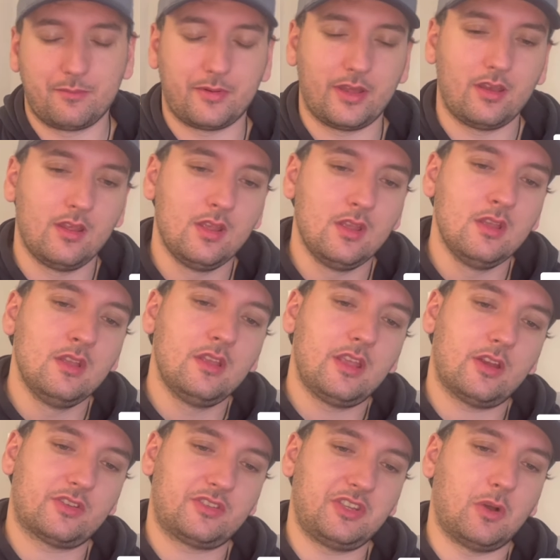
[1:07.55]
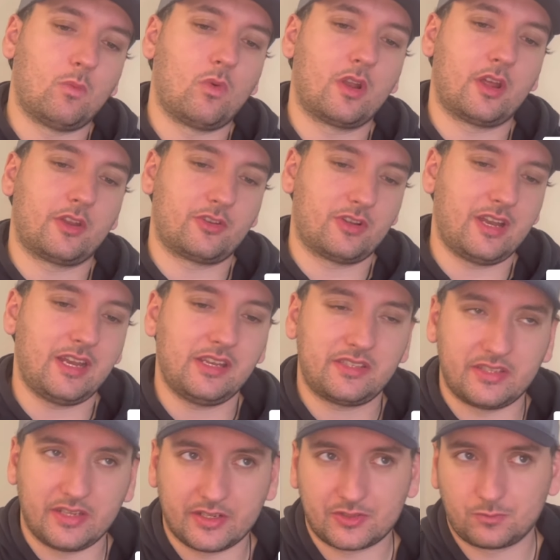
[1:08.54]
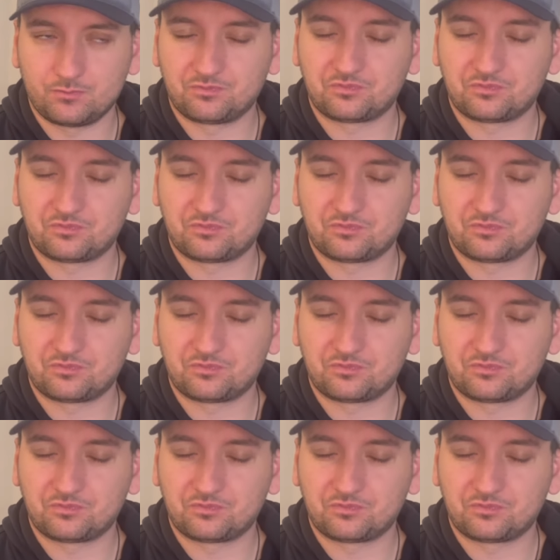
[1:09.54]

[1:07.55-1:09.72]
But here's the deal 186.